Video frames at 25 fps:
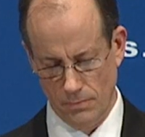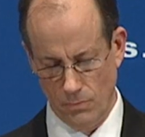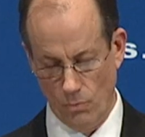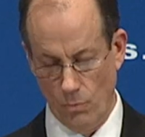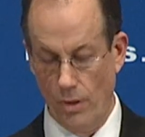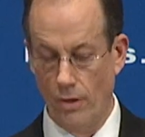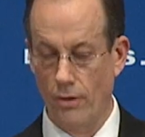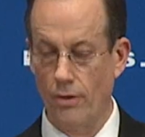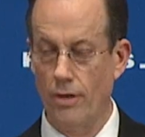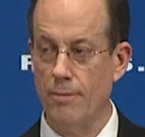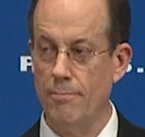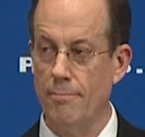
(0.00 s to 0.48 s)

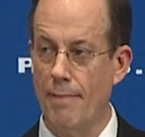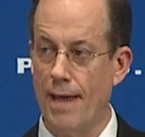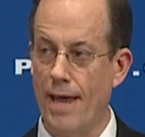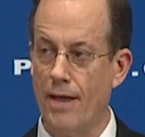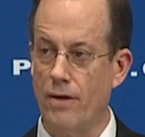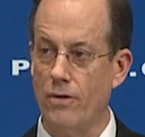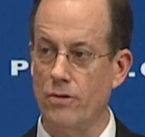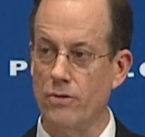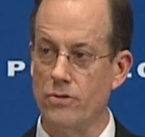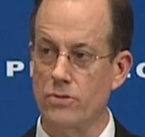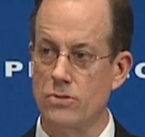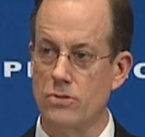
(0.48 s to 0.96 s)
where it
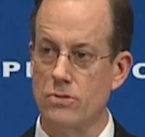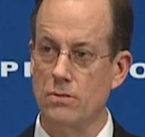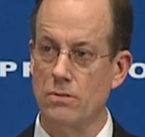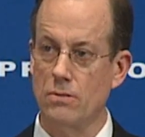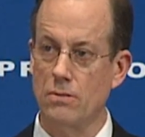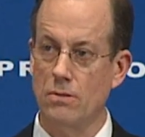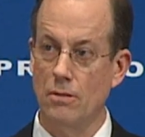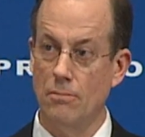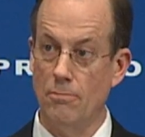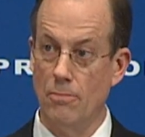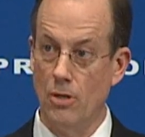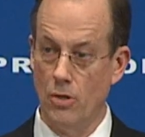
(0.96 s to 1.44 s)
matters
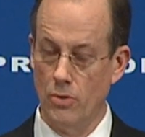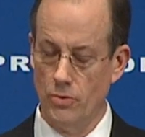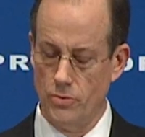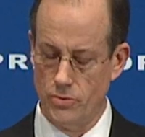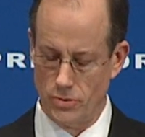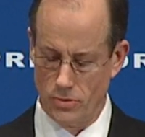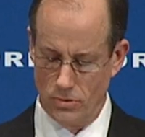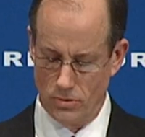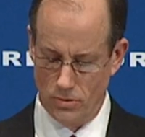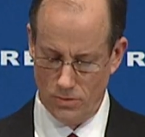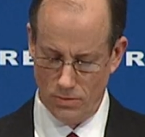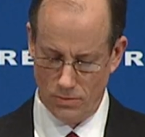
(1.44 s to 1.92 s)
the
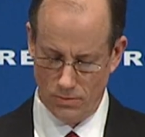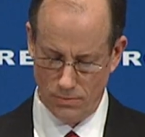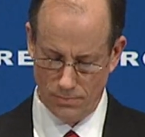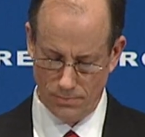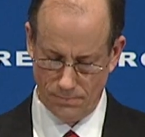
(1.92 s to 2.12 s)
most.